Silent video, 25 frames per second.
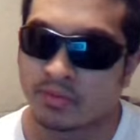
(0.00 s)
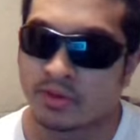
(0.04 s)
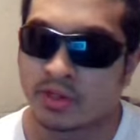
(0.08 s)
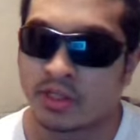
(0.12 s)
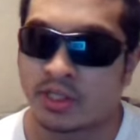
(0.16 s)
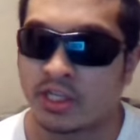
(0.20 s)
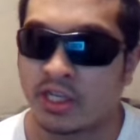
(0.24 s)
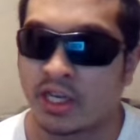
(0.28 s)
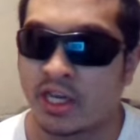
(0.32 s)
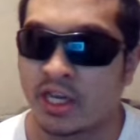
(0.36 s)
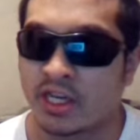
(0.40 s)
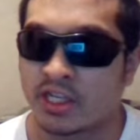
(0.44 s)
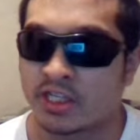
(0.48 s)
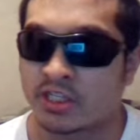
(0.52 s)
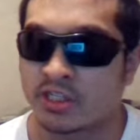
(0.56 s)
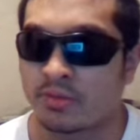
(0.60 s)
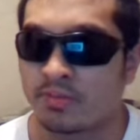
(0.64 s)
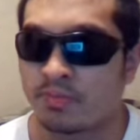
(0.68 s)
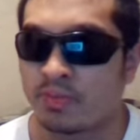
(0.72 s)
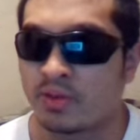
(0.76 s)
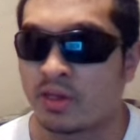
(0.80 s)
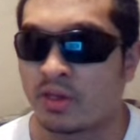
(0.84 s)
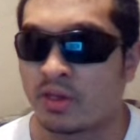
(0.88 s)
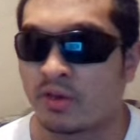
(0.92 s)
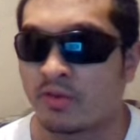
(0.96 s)
he ends
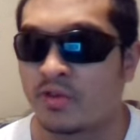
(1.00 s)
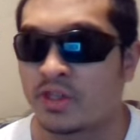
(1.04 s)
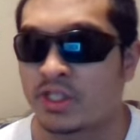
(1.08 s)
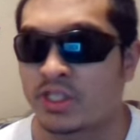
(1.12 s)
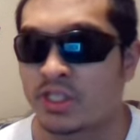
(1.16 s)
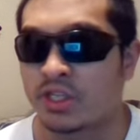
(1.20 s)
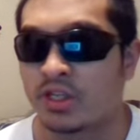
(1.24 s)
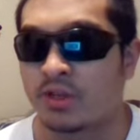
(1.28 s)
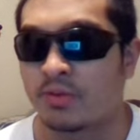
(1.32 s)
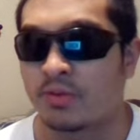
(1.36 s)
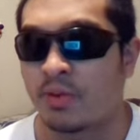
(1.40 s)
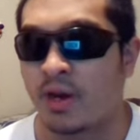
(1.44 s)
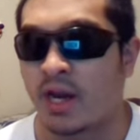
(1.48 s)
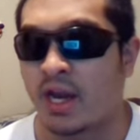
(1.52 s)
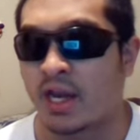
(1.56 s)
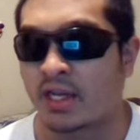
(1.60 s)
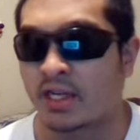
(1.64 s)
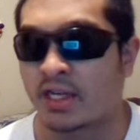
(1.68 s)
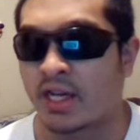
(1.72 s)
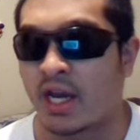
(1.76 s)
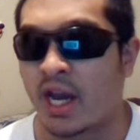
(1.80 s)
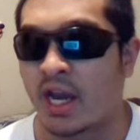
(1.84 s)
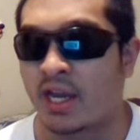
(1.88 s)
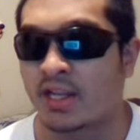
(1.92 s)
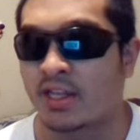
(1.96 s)
up being visited by a
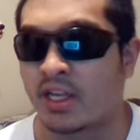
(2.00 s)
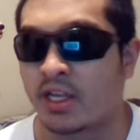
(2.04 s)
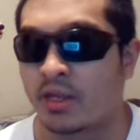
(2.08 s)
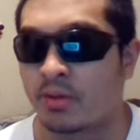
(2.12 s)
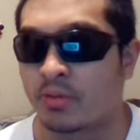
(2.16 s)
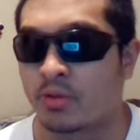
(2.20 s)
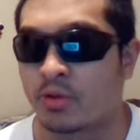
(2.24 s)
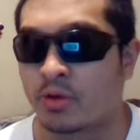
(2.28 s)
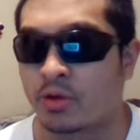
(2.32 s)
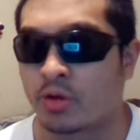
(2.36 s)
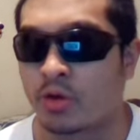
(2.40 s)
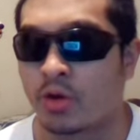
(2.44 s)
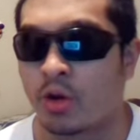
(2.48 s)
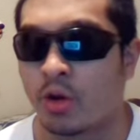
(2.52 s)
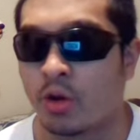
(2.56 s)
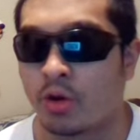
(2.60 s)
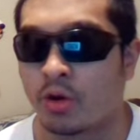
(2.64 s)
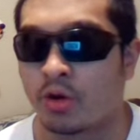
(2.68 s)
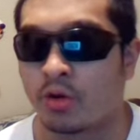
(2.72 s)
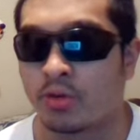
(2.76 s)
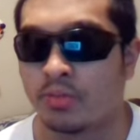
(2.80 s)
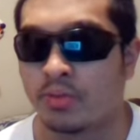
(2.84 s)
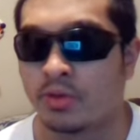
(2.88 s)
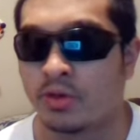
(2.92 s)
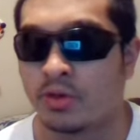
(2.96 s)
guy named
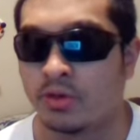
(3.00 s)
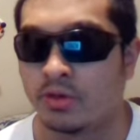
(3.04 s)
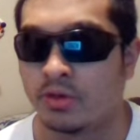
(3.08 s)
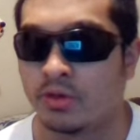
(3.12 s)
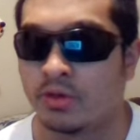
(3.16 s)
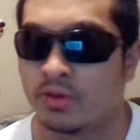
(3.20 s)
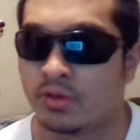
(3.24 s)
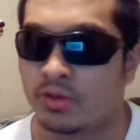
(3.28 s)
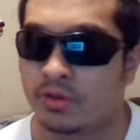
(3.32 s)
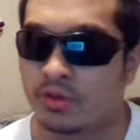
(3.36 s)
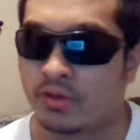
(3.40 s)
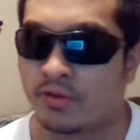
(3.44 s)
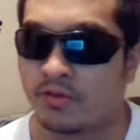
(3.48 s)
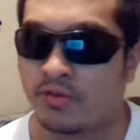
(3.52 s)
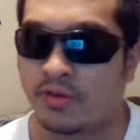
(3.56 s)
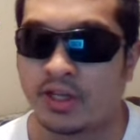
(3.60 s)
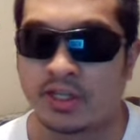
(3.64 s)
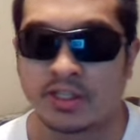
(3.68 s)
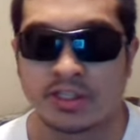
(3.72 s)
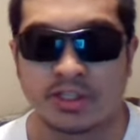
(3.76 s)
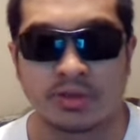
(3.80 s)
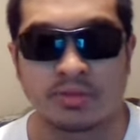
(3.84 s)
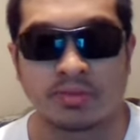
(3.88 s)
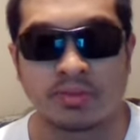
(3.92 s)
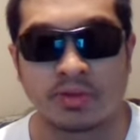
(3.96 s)
Korobo the
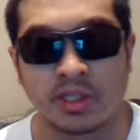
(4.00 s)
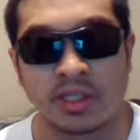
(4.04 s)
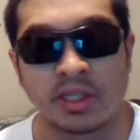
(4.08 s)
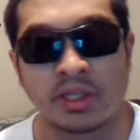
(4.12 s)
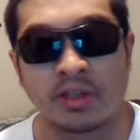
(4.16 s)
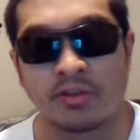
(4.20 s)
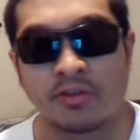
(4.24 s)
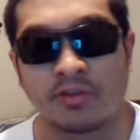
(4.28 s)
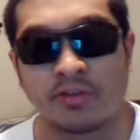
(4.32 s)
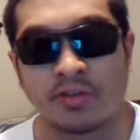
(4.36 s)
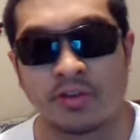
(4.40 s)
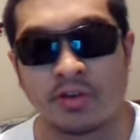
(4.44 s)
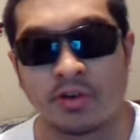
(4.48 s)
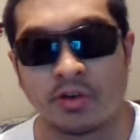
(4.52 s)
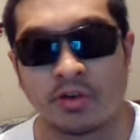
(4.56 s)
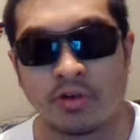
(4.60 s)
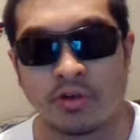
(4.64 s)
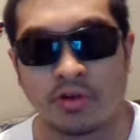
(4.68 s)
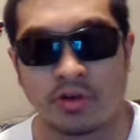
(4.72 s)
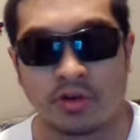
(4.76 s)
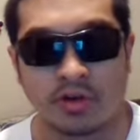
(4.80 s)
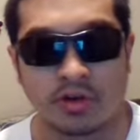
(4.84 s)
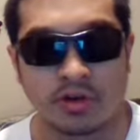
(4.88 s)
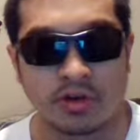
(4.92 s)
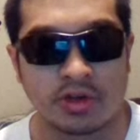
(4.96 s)
Phantom Thief,
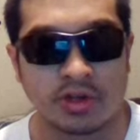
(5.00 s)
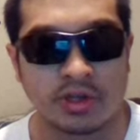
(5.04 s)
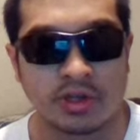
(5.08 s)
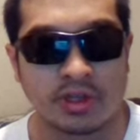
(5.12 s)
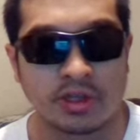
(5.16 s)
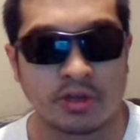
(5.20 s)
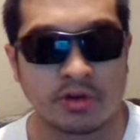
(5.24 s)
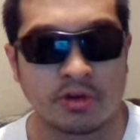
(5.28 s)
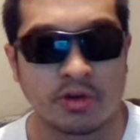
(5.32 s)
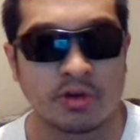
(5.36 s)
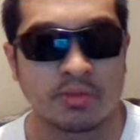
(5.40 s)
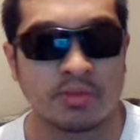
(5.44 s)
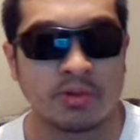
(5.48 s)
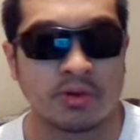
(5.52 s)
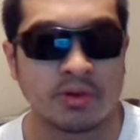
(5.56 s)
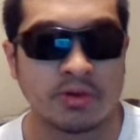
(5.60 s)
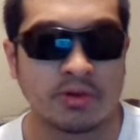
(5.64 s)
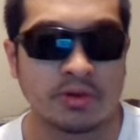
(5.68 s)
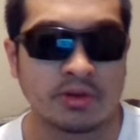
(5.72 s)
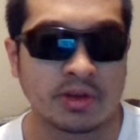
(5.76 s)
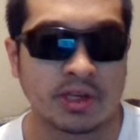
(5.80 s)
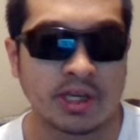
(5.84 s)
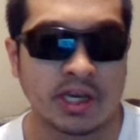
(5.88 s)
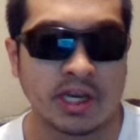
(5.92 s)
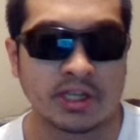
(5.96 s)
or
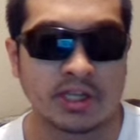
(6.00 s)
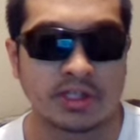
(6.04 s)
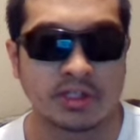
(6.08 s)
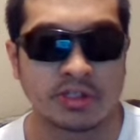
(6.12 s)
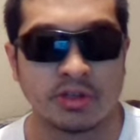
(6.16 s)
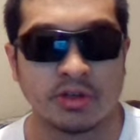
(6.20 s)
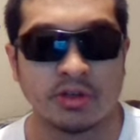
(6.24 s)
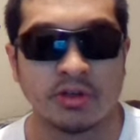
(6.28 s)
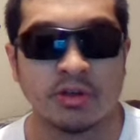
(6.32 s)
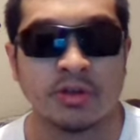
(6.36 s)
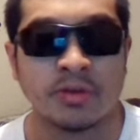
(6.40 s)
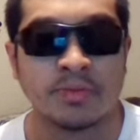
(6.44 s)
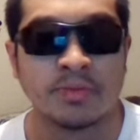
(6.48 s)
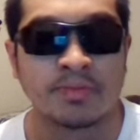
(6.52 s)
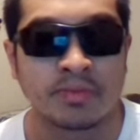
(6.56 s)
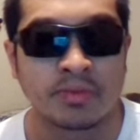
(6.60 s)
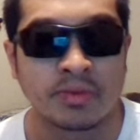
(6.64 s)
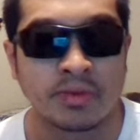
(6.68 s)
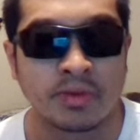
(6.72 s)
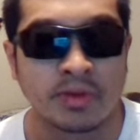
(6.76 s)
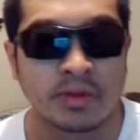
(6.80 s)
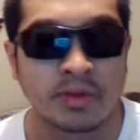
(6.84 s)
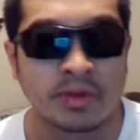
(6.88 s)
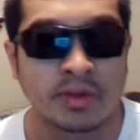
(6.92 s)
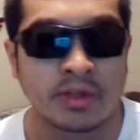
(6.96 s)
Korobo Kaito.
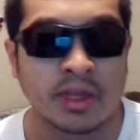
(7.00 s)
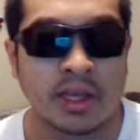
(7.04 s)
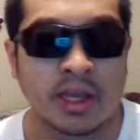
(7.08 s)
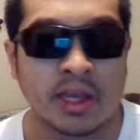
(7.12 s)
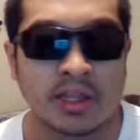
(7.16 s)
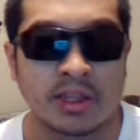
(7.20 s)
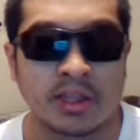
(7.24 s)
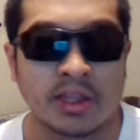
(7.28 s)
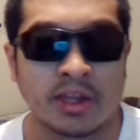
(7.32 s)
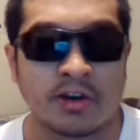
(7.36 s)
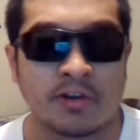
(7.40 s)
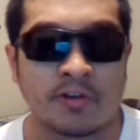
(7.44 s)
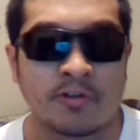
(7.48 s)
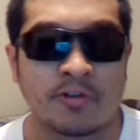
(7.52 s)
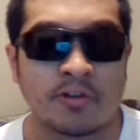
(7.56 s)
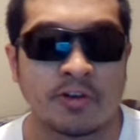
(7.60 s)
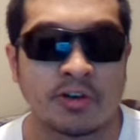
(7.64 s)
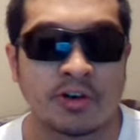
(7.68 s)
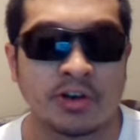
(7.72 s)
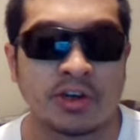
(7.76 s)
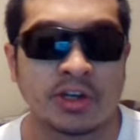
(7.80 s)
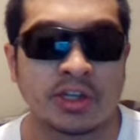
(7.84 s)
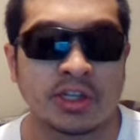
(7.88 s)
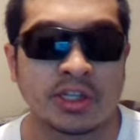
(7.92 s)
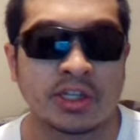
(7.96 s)
And
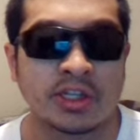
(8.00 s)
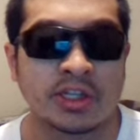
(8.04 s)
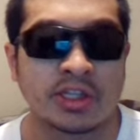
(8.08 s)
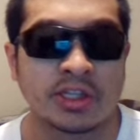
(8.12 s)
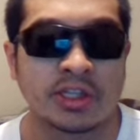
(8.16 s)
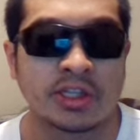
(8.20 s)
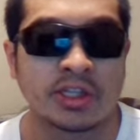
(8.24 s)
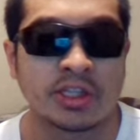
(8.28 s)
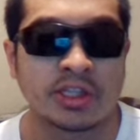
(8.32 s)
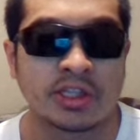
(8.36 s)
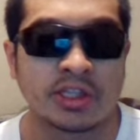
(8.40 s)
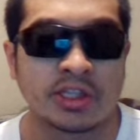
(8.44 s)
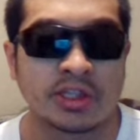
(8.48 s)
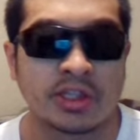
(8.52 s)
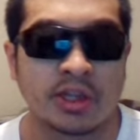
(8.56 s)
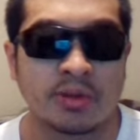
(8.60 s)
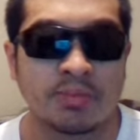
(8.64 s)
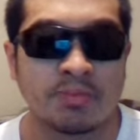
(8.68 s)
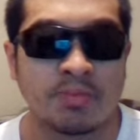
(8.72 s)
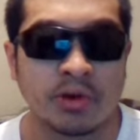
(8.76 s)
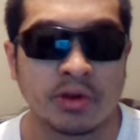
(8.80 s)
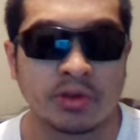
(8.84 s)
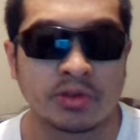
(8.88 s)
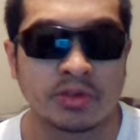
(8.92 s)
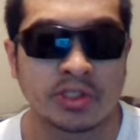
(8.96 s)
therefore, they
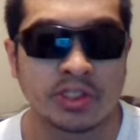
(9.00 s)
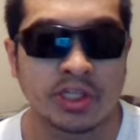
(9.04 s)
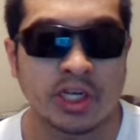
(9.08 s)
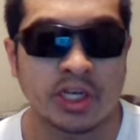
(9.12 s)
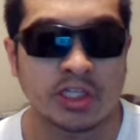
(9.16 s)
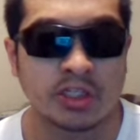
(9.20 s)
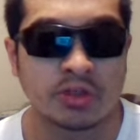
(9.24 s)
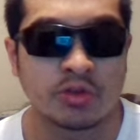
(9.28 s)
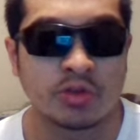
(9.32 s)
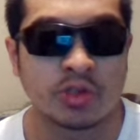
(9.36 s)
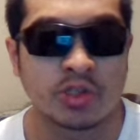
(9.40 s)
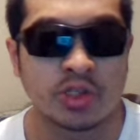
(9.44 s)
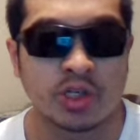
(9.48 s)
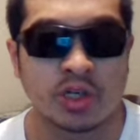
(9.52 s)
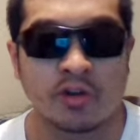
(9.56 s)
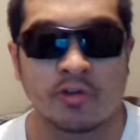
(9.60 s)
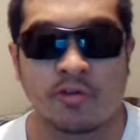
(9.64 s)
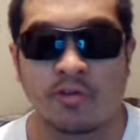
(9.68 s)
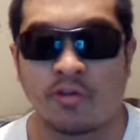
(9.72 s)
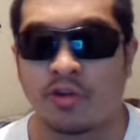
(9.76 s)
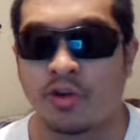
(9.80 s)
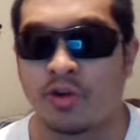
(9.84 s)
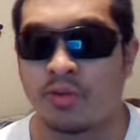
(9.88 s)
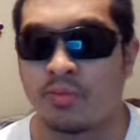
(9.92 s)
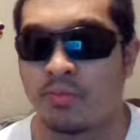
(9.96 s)
both talk to each other
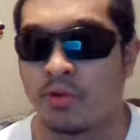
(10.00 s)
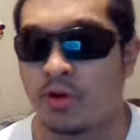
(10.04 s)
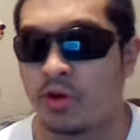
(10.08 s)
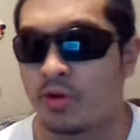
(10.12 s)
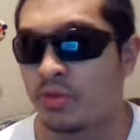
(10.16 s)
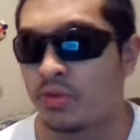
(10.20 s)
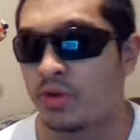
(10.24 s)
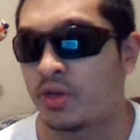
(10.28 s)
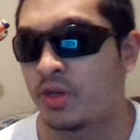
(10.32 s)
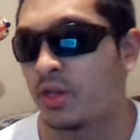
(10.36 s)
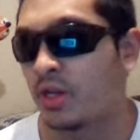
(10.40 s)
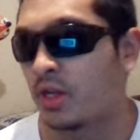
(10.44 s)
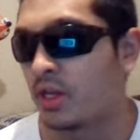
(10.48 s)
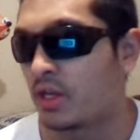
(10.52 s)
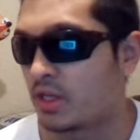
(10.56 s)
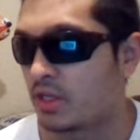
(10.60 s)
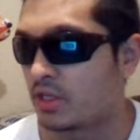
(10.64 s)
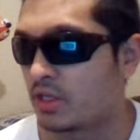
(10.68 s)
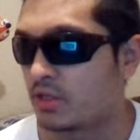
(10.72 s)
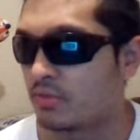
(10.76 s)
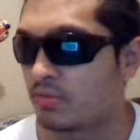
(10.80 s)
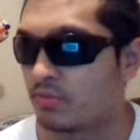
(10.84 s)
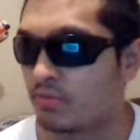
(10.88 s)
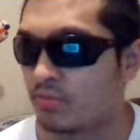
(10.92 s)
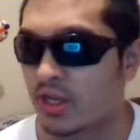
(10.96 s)
for a moment
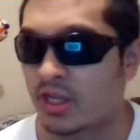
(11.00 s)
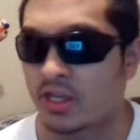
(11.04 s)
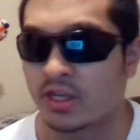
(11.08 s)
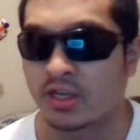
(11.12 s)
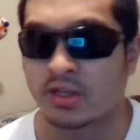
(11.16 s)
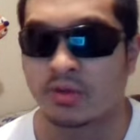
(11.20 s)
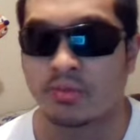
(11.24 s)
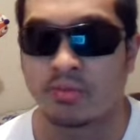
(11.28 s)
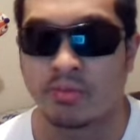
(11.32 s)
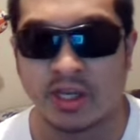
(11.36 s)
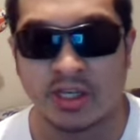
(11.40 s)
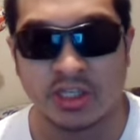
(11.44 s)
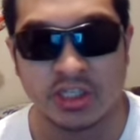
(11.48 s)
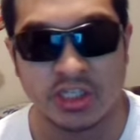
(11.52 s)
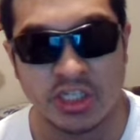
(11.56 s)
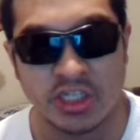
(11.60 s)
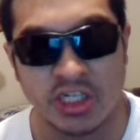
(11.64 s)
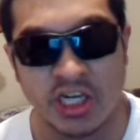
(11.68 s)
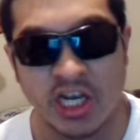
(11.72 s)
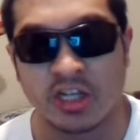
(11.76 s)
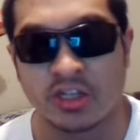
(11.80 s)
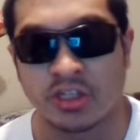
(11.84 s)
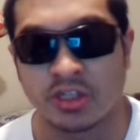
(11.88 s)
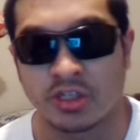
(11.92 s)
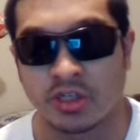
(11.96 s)
and make a
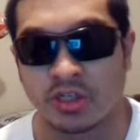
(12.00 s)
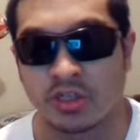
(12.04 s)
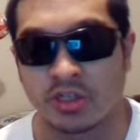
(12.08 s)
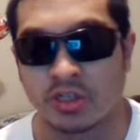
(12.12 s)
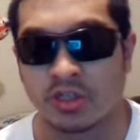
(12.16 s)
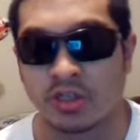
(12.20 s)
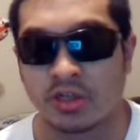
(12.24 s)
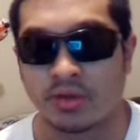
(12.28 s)
challenge